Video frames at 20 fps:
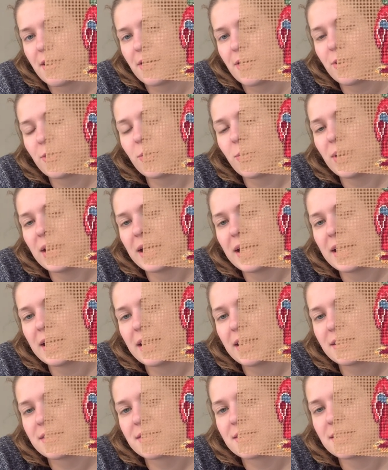quick
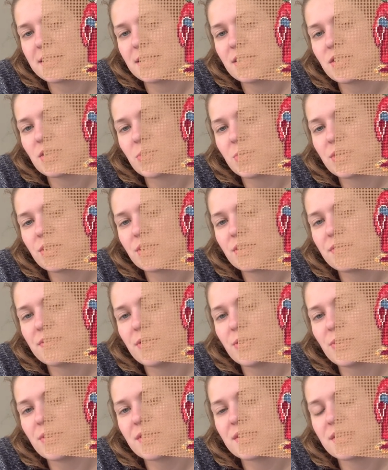stitch once you
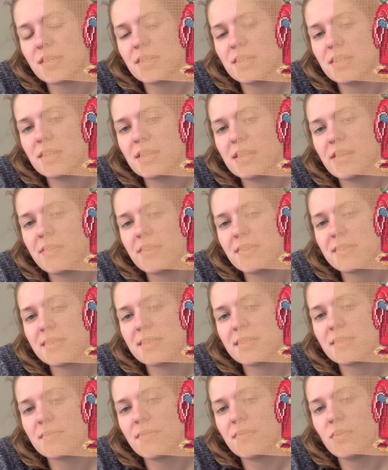focus on it. And this
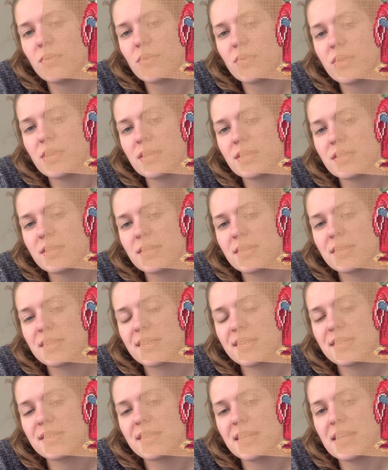is Florence
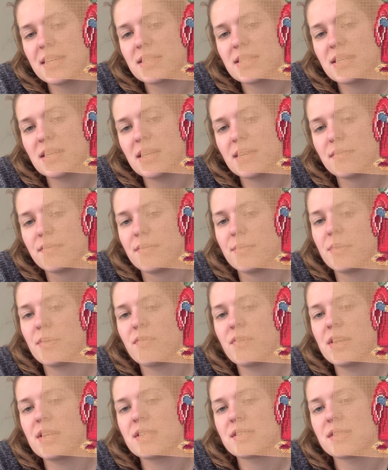Santa from the
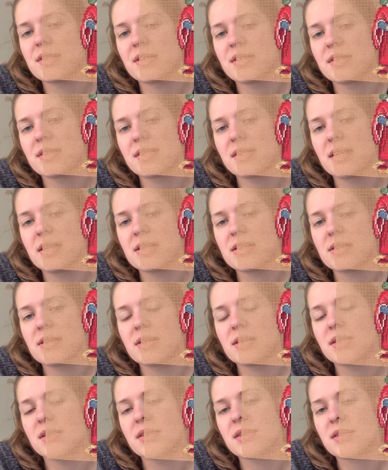Renaissance
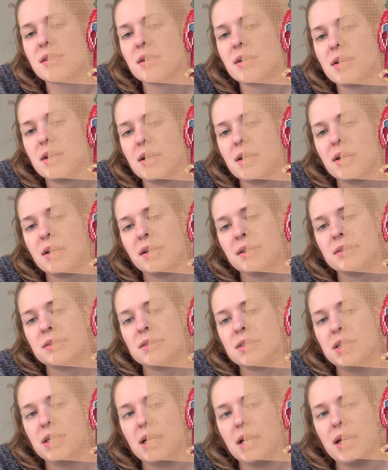Santas.
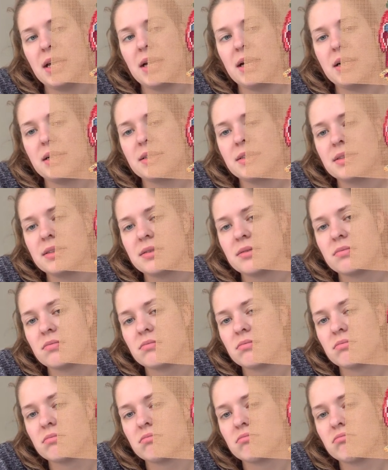And
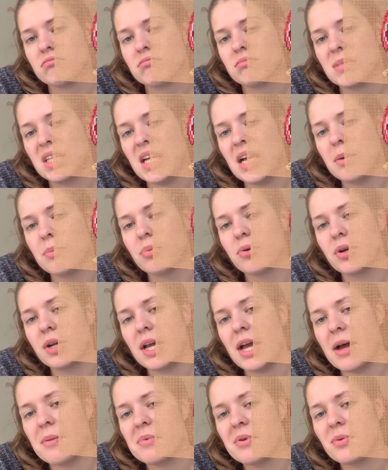yeah, I'm pretty
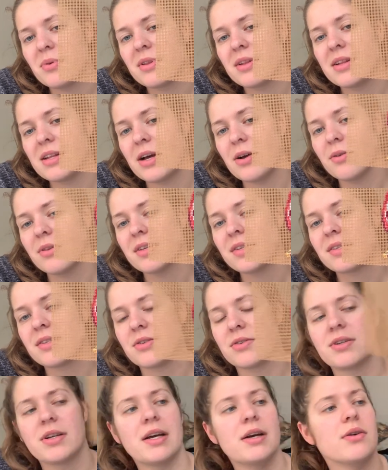happy with how this
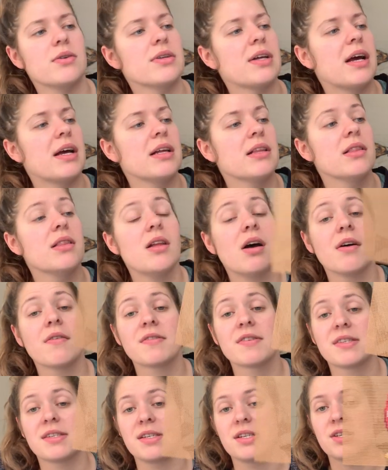turned out. I love
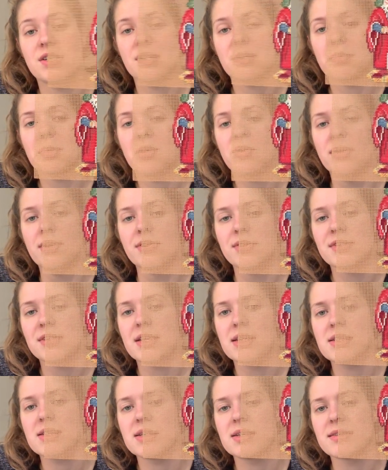stitching Mill Hill
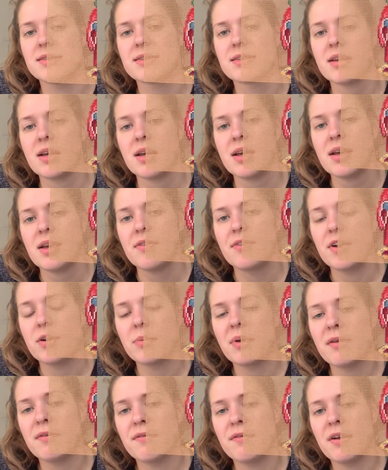Santas. They're
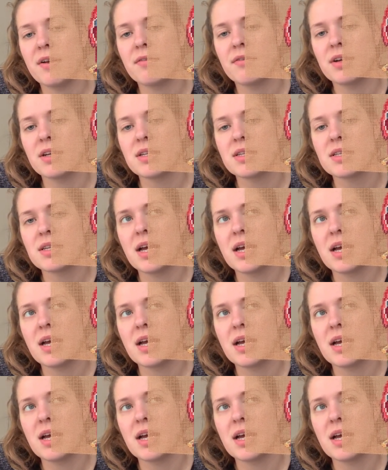my favorite.